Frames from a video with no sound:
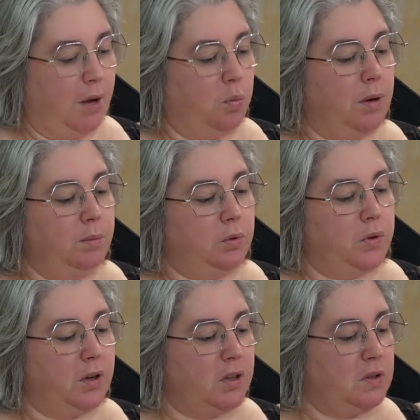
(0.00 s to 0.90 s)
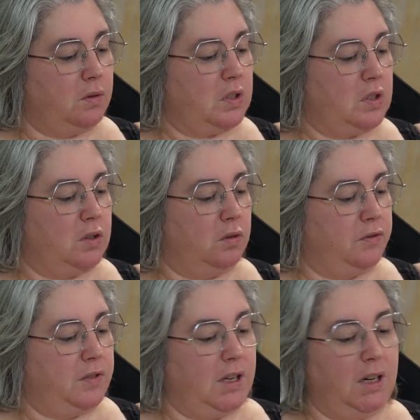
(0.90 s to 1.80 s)
and one book that I sort of
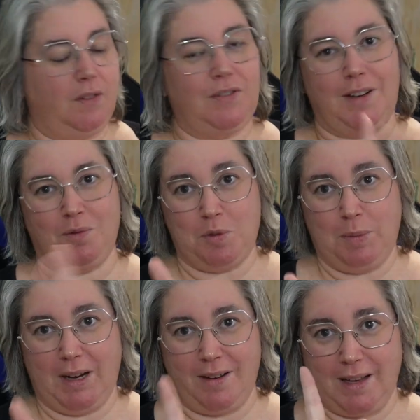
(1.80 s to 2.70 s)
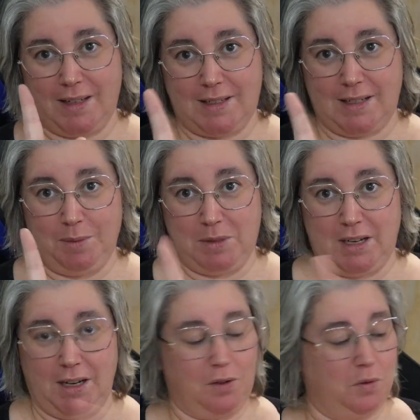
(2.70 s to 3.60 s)
soft DNF'd, and it was part of that same
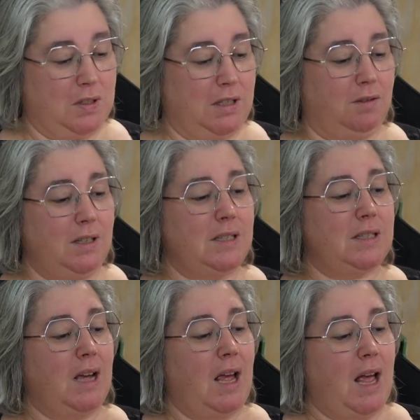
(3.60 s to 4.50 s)
technical series,